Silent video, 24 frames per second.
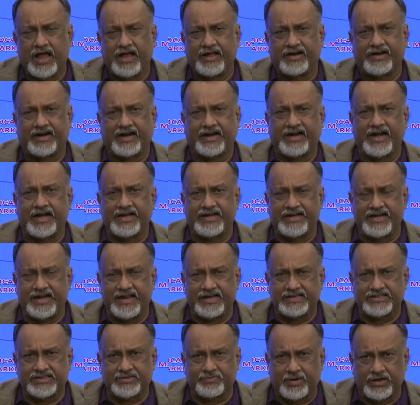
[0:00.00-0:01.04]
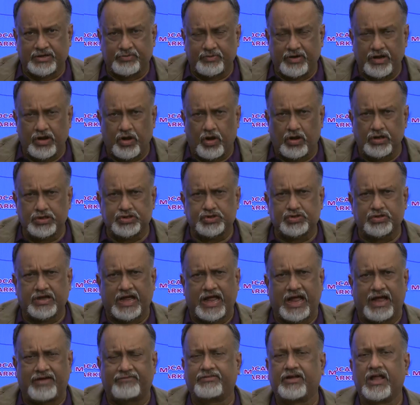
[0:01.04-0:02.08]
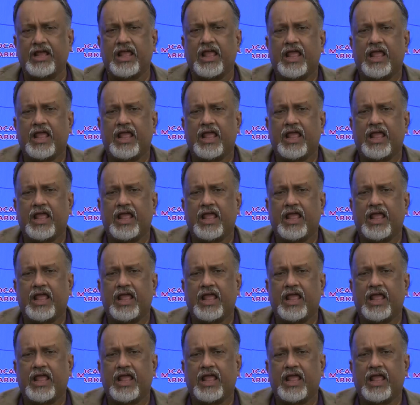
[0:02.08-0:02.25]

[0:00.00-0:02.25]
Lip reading: ruggedness, but will also have